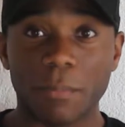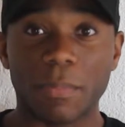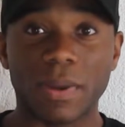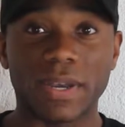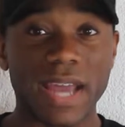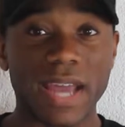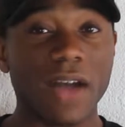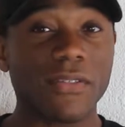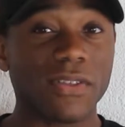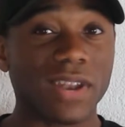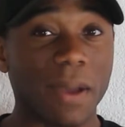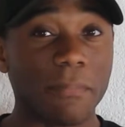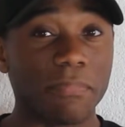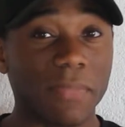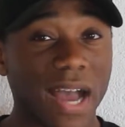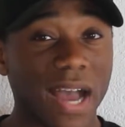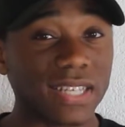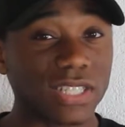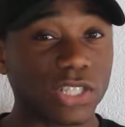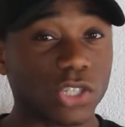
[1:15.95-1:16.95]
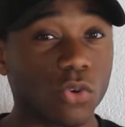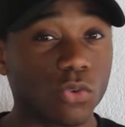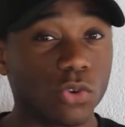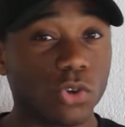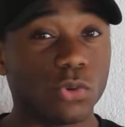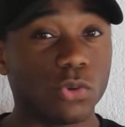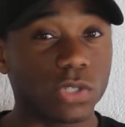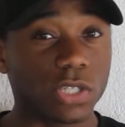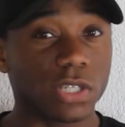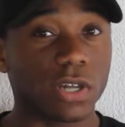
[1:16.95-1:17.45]
But now that I'm not so
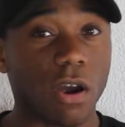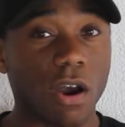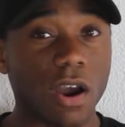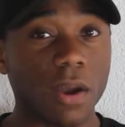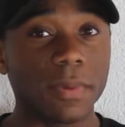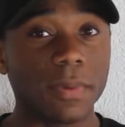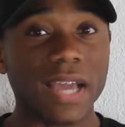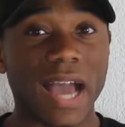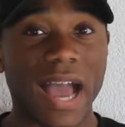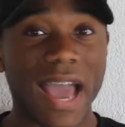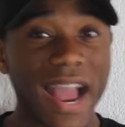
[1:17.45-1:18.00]
new to the Army,